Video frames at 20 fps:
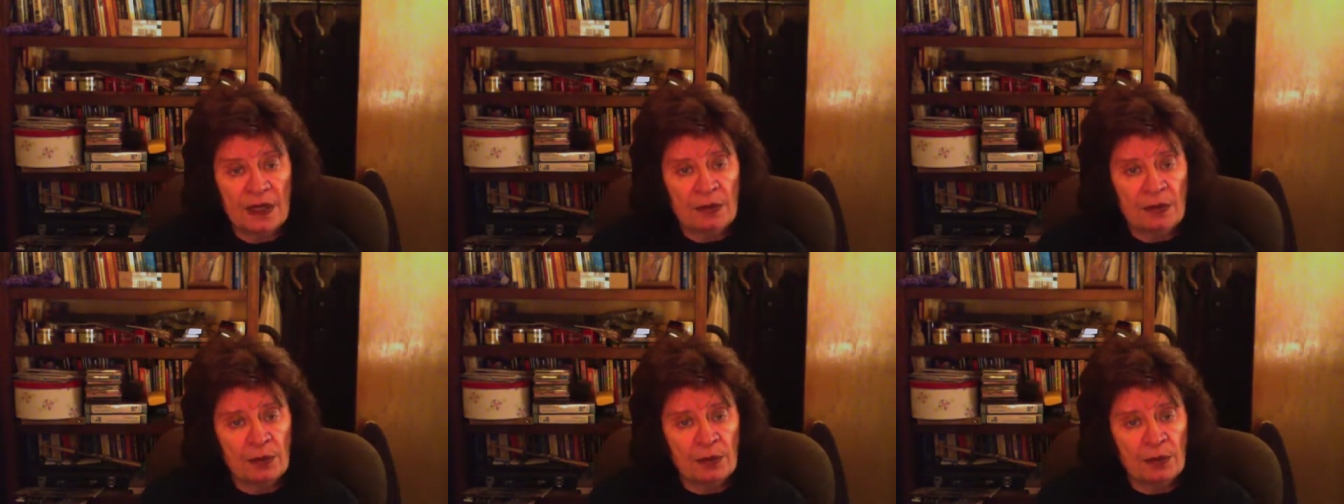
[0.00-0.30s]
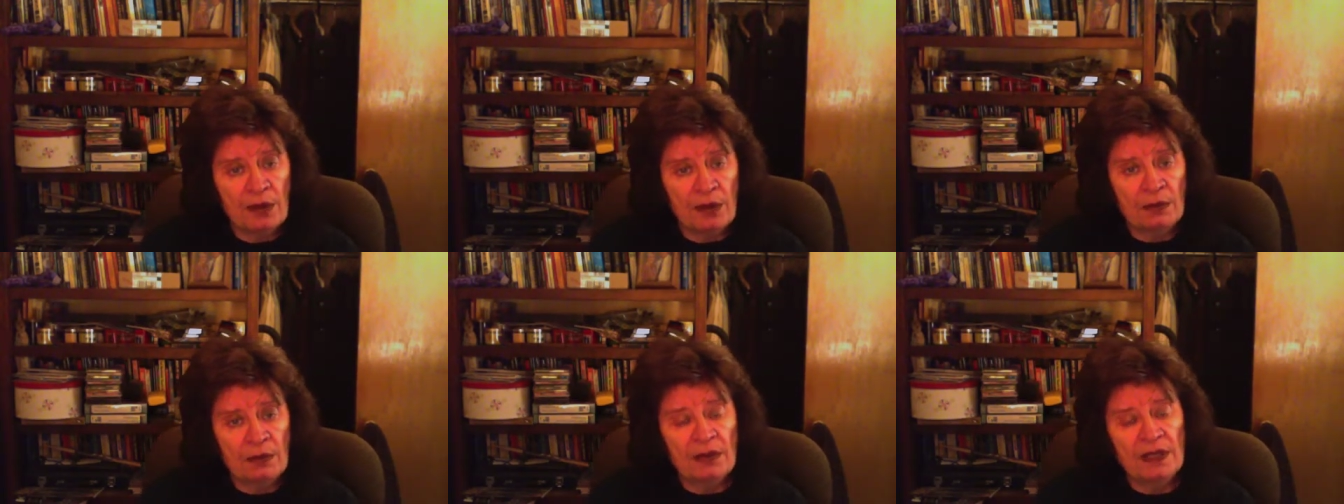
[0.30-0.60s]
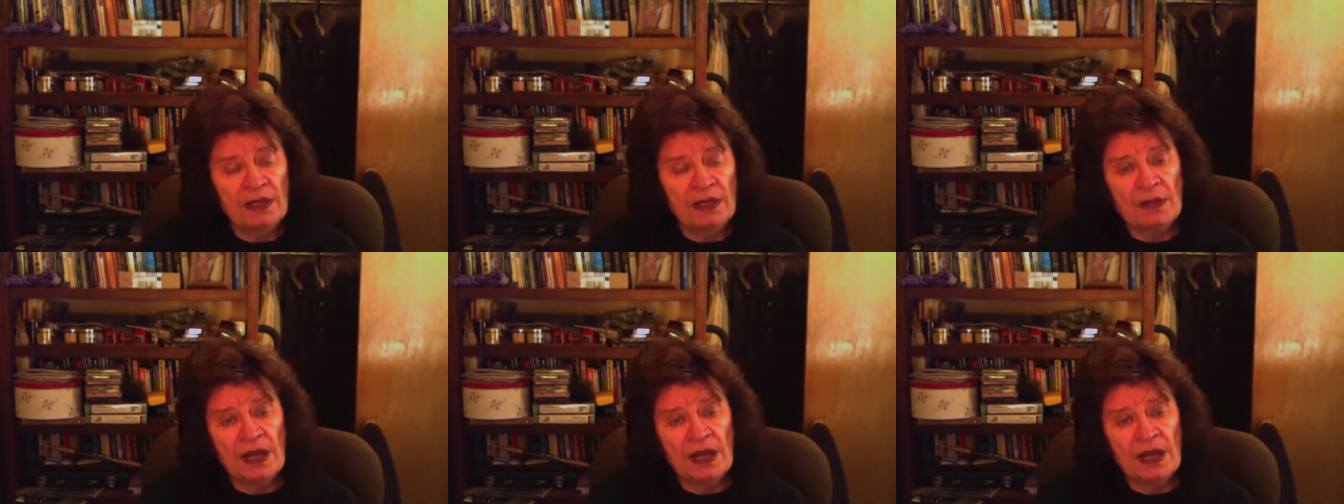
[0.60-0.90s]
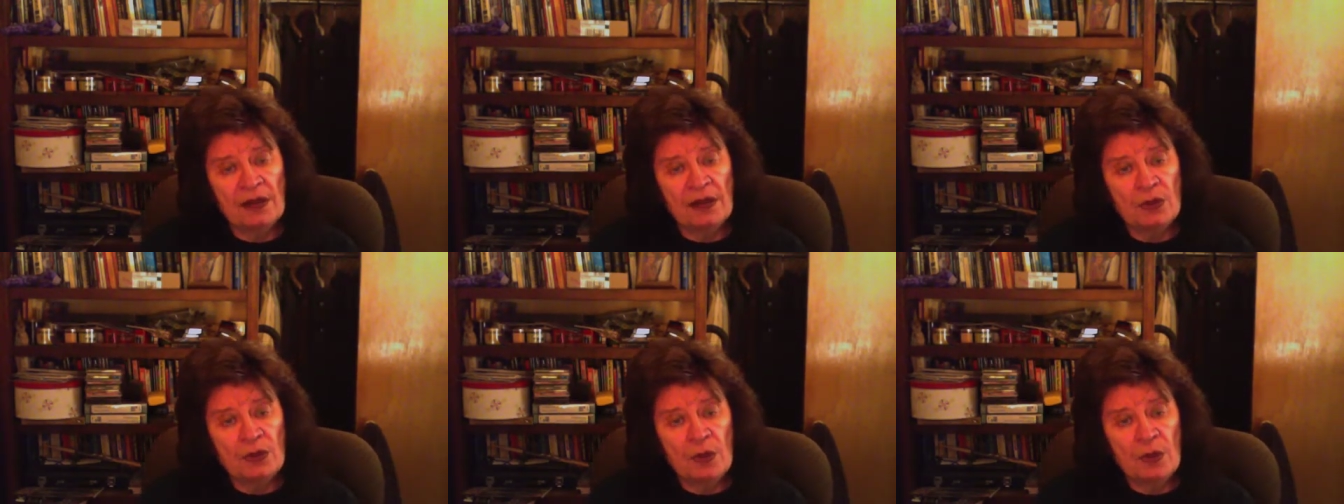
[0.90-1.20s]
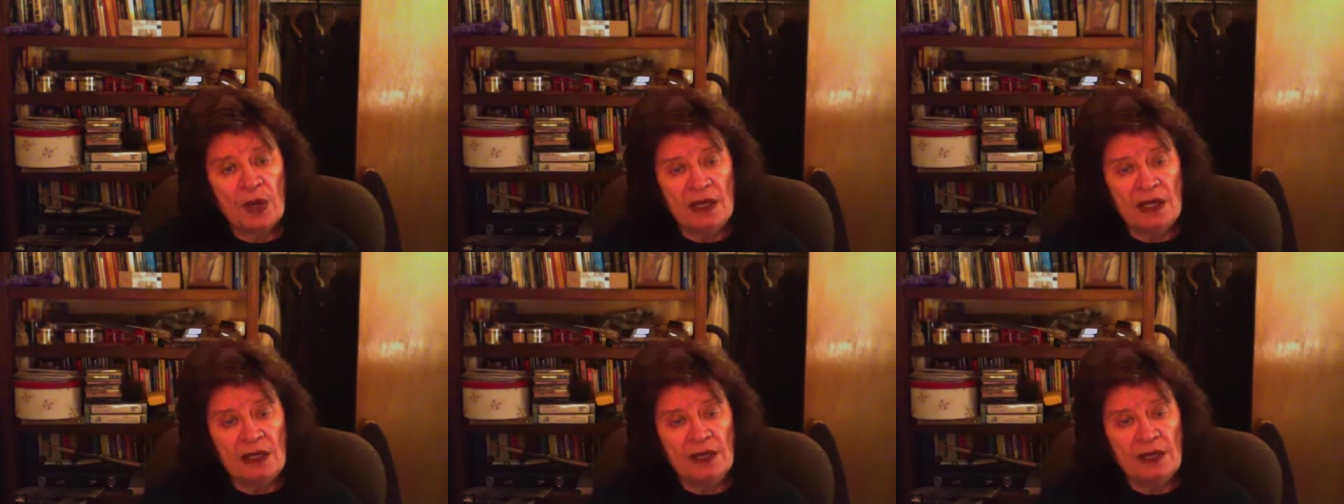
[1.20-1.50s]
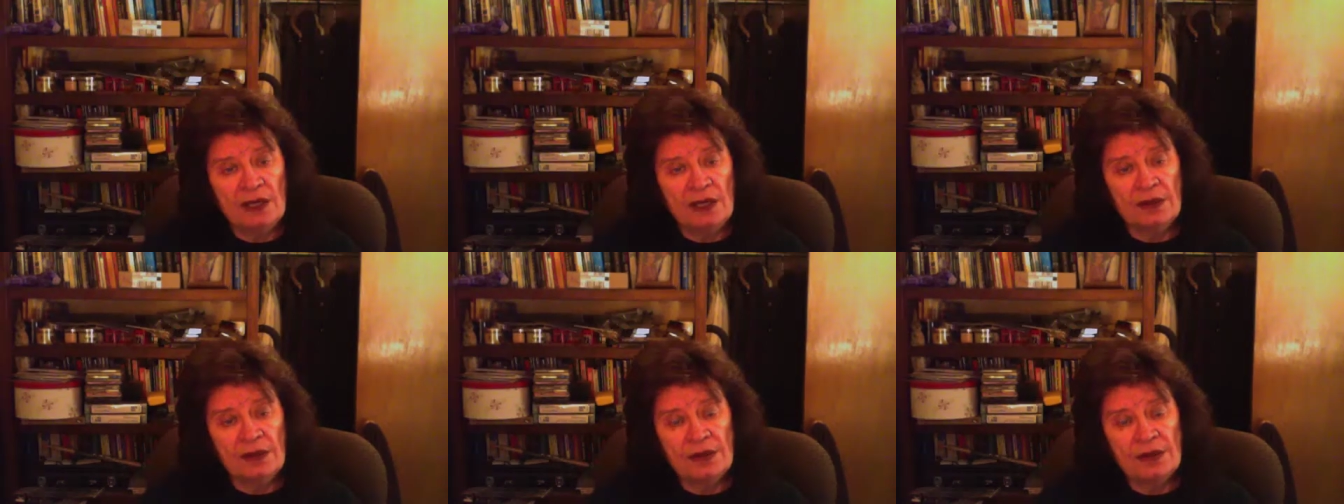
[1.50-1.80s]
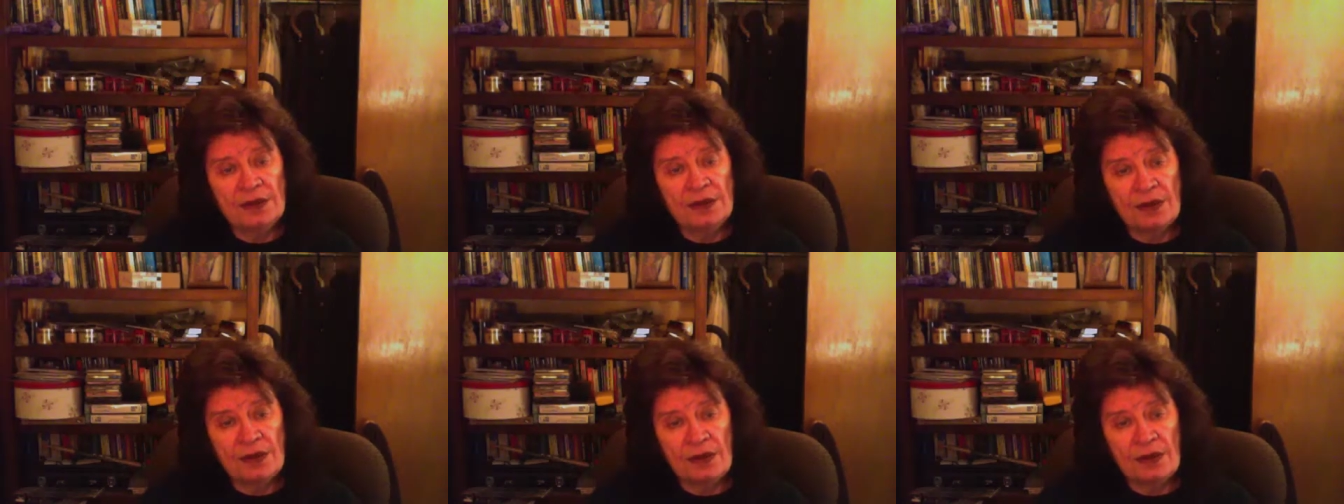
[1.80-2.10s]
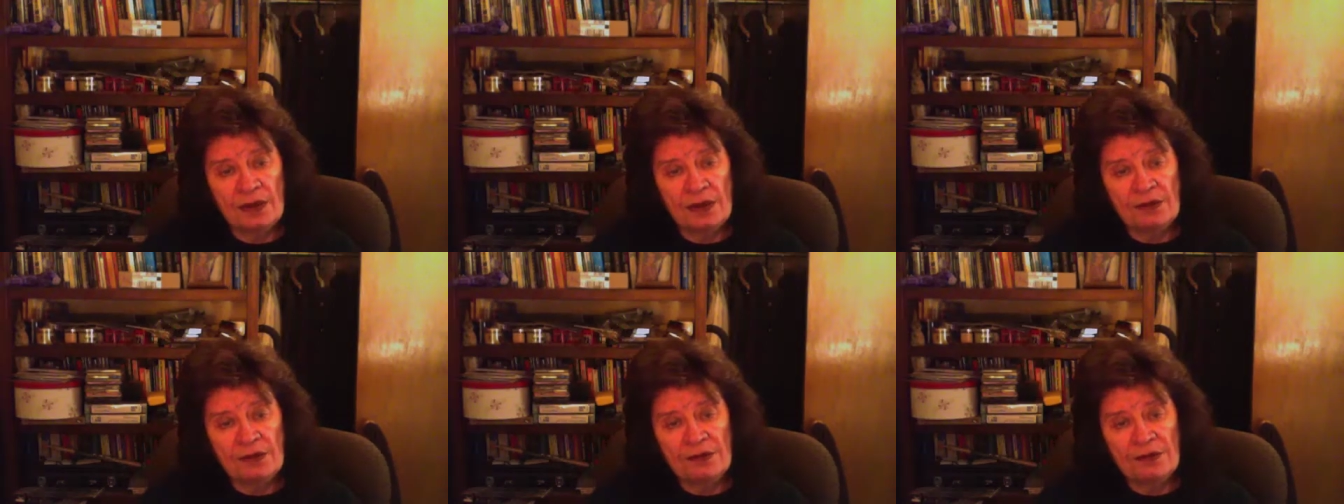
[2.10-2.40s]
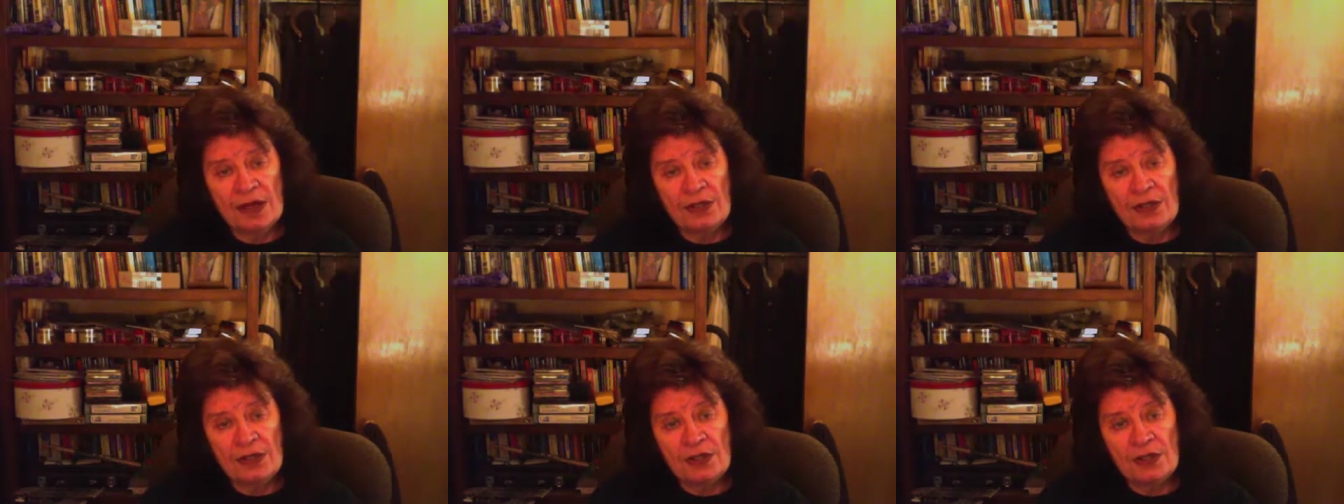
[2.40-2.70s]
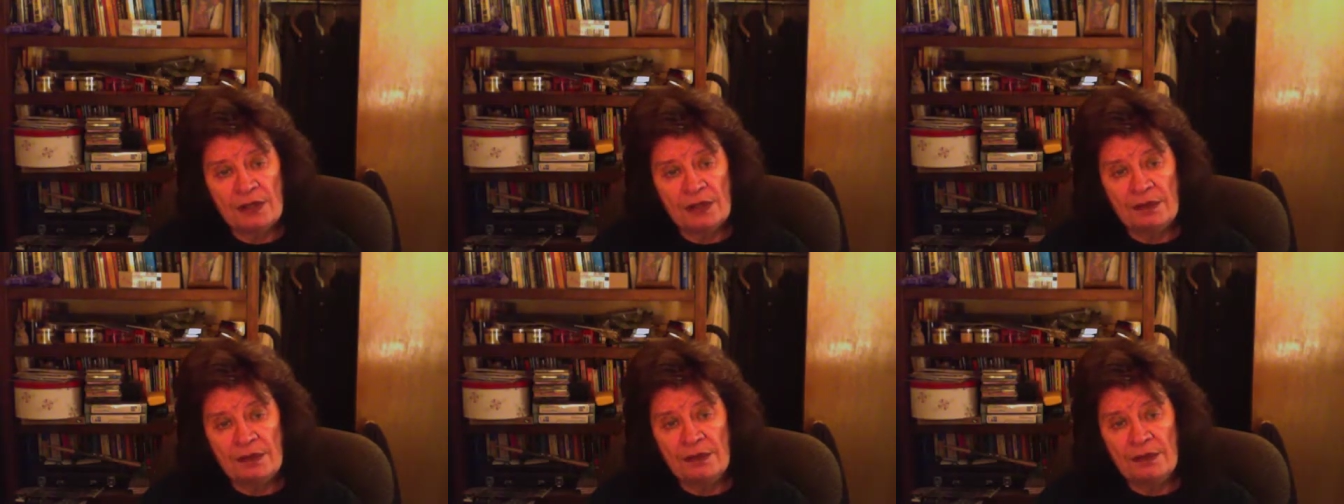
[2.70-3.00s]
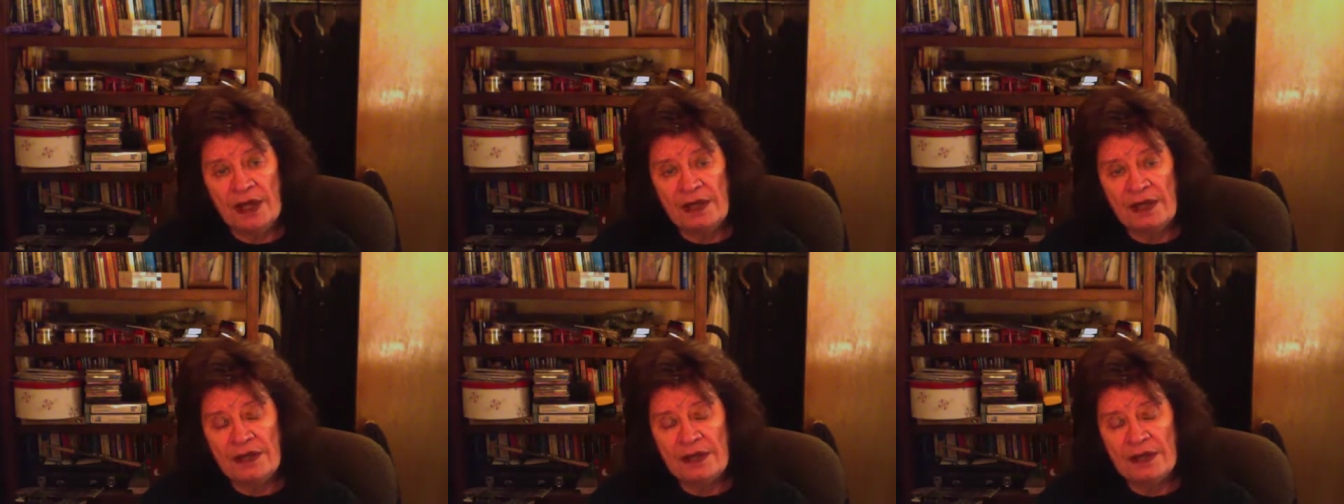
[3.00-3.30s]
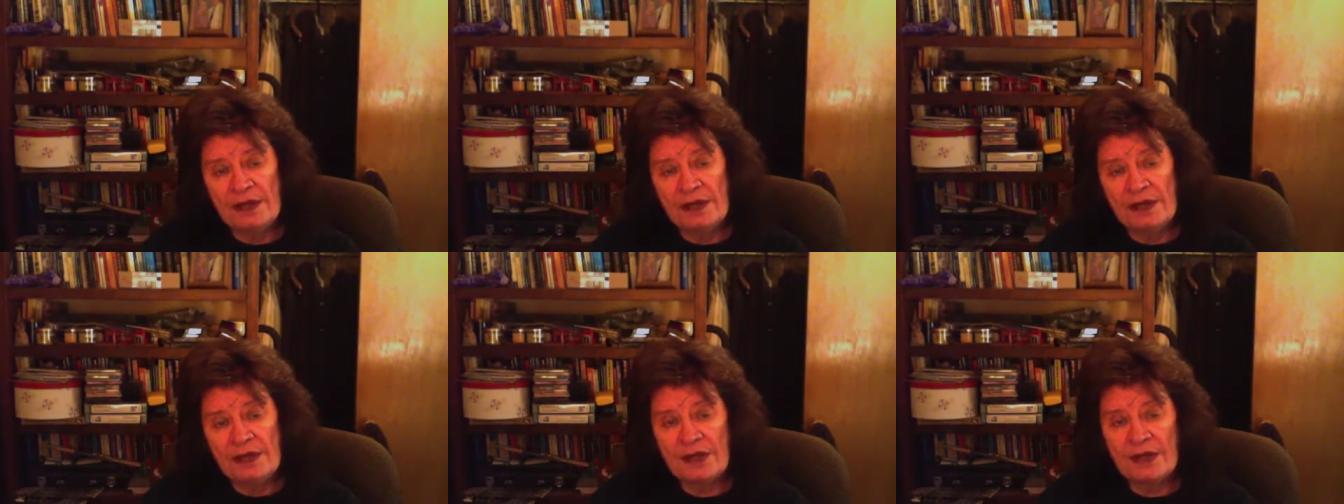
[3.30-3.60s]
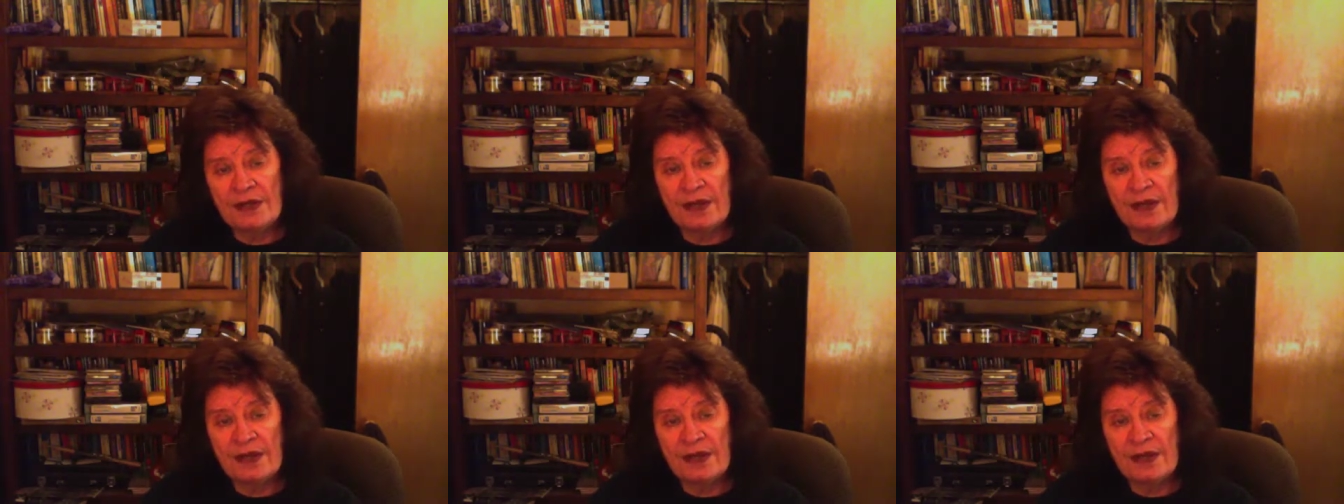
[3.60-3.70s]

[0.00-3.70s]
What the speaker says: probably about 20 years on a friendship basis.